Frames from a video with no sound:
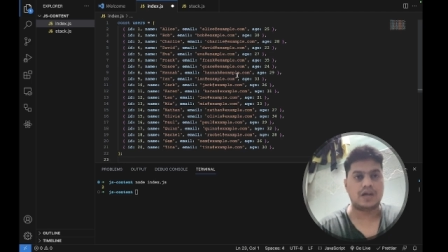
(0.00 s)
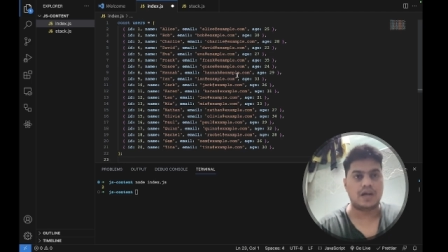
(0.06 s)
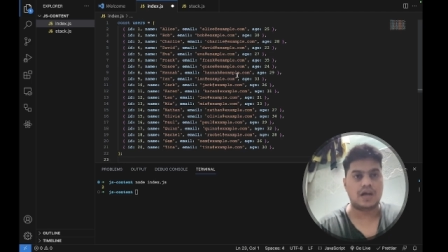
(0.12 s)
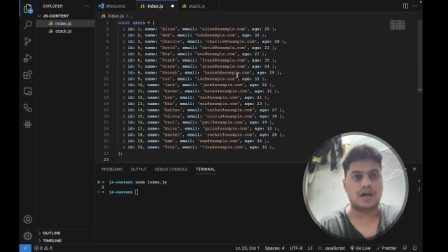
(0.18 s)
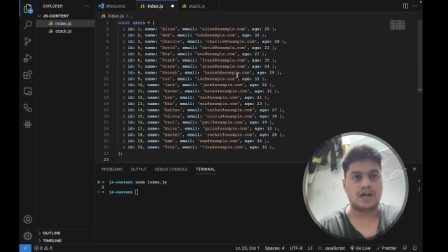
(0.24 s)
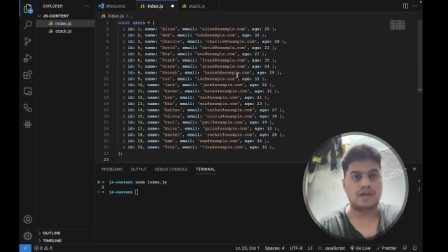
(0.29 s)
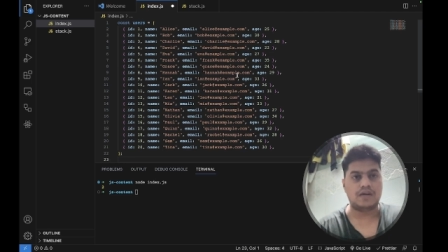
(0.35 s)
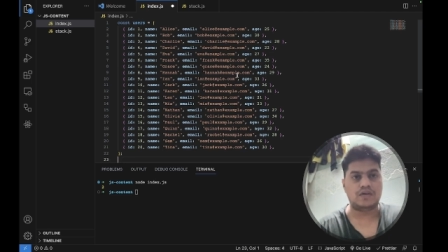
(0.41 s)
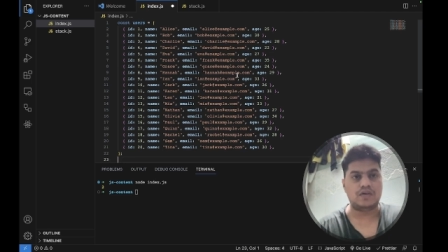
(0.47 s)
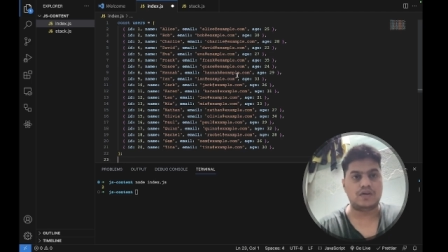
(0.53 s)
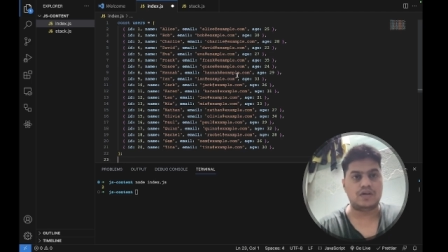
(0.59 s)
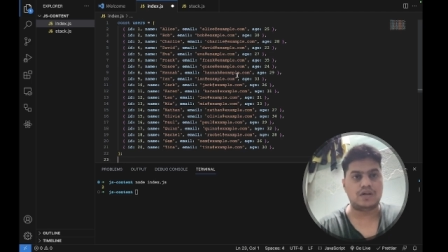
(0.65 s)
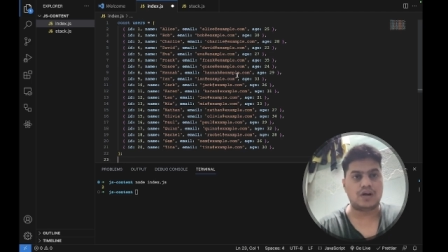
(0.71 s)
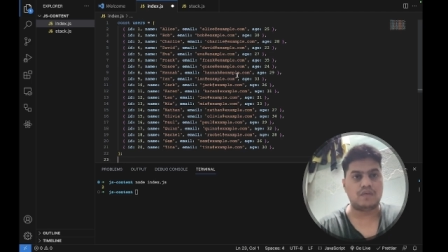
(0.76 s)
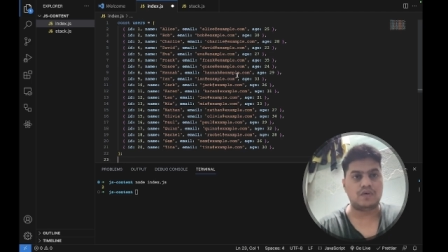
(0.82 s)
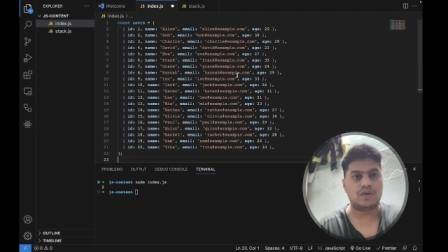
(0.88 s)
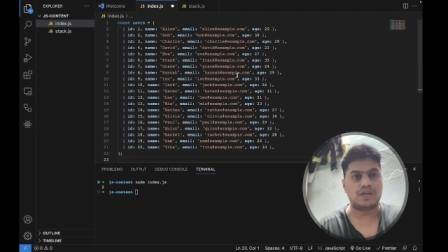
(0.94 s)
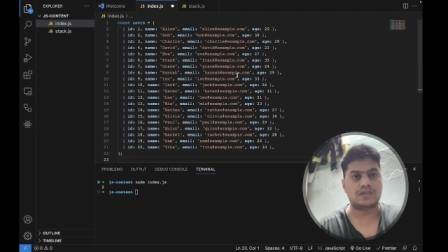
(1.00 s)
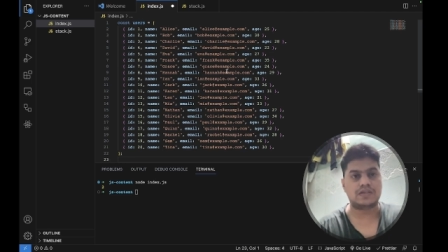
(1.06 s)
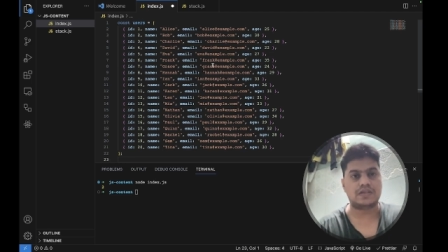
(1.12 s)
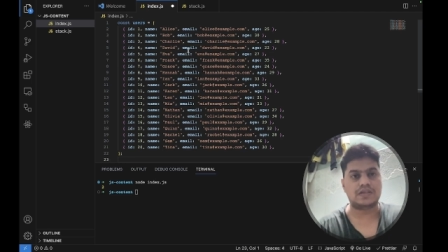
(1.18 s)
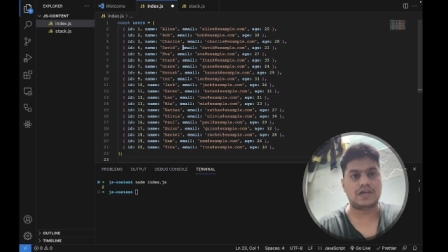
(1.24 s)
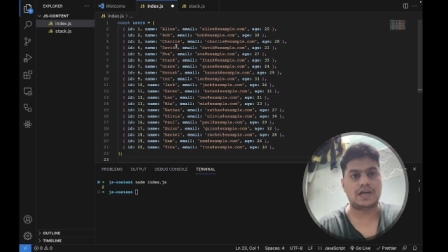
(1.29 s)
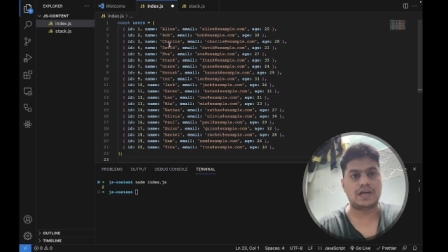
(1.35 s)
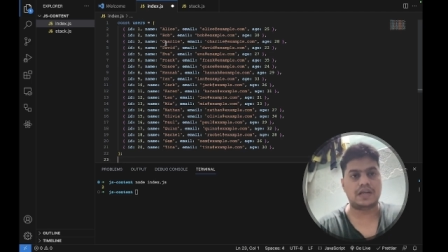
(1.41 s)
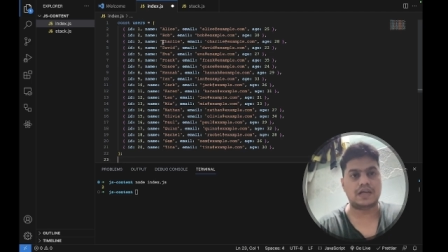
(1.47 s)
And now we can see
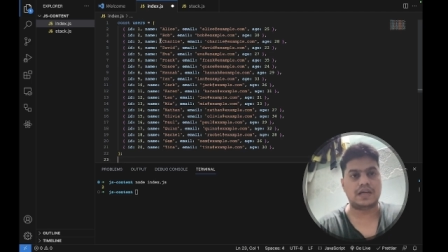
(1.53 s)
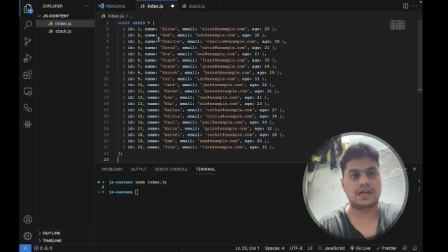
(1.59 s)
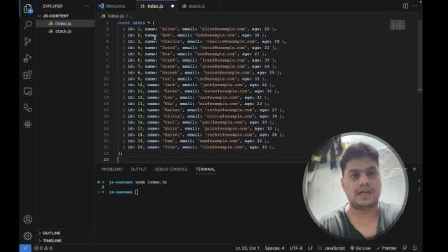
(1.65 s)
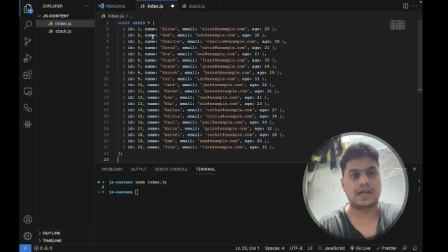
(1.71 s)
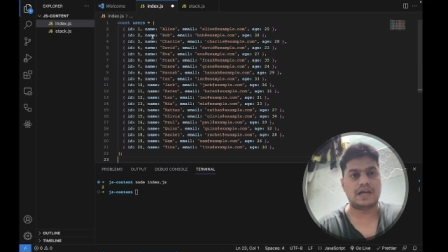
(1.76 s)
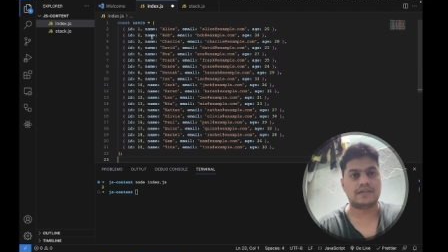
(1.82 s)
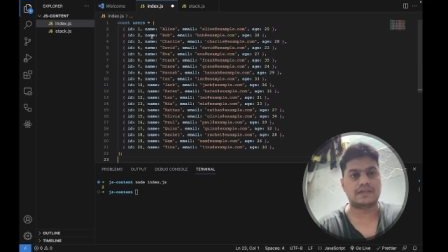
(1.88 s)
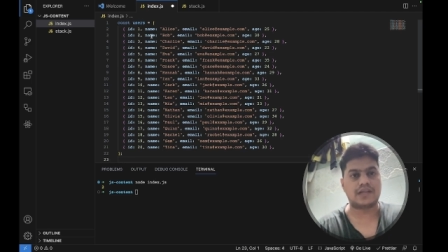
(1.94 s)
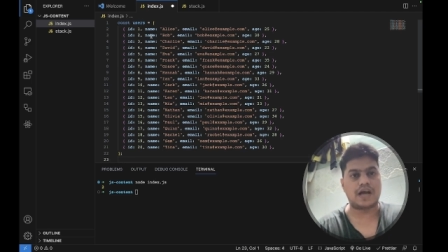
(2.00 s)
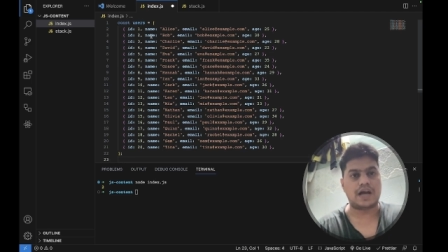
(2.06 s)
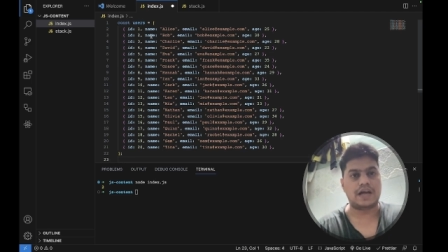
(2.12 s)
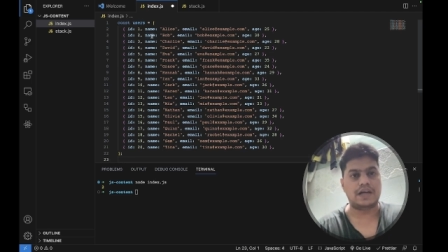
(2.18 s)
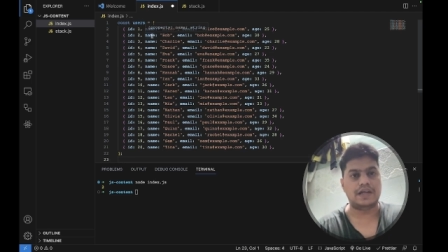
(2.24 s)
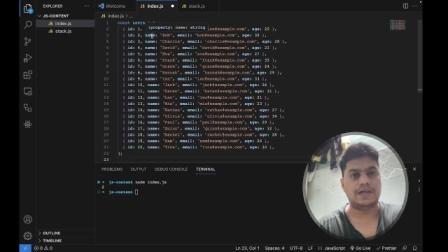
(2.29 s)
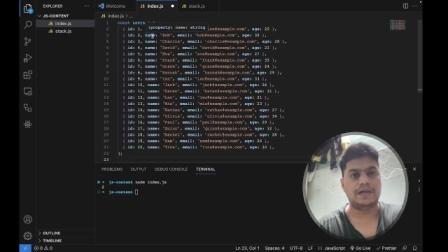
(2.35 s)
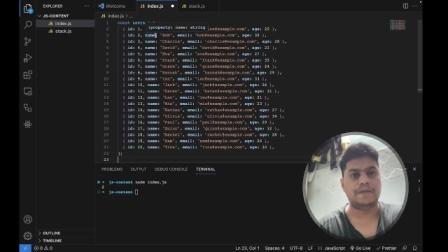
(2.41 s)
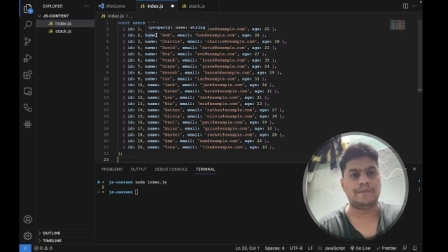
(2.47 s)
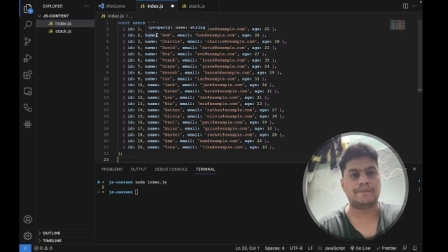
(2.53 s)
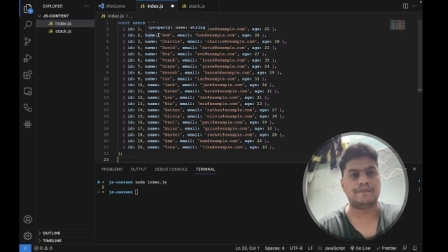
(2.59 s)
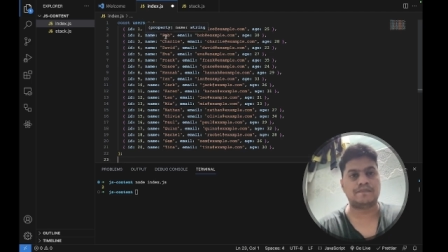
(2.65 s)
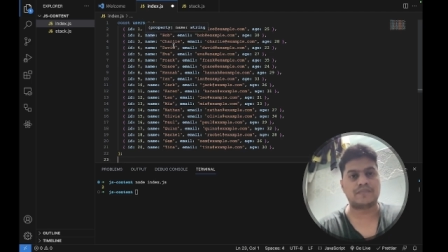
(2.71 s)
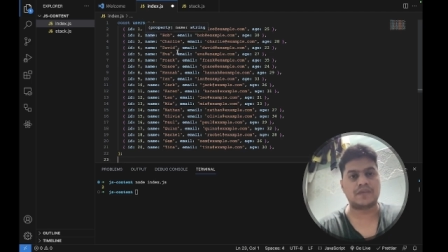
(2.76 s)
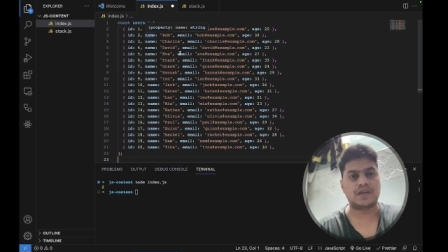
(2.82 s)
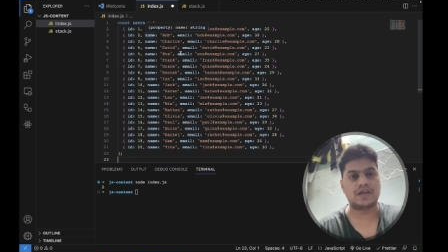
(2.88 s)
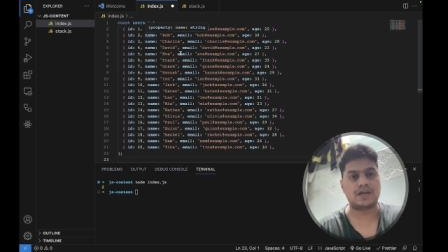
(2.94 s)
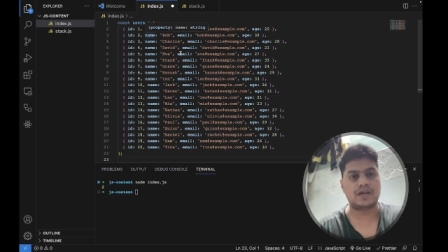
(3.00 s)
that it has an ID,
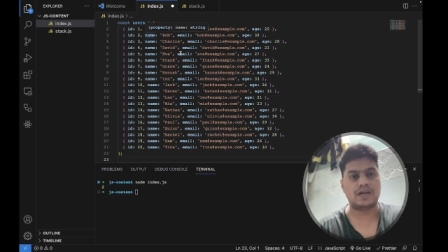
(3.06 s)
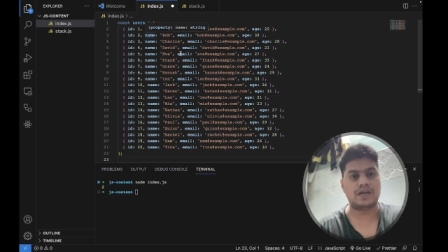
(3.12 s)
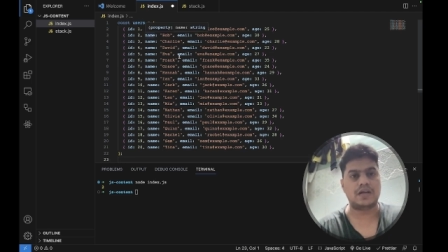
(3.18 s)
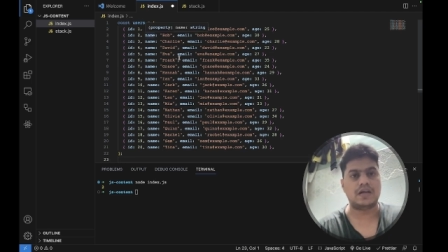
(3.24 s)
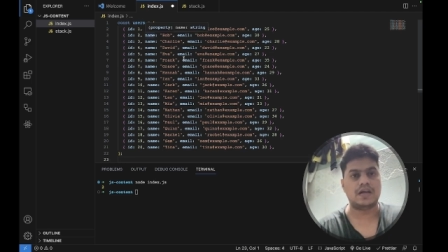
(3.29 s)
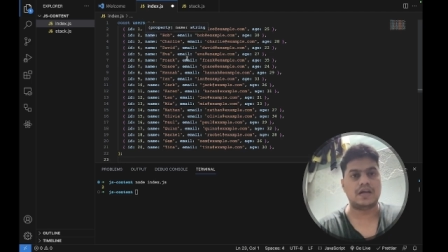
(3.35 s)
right?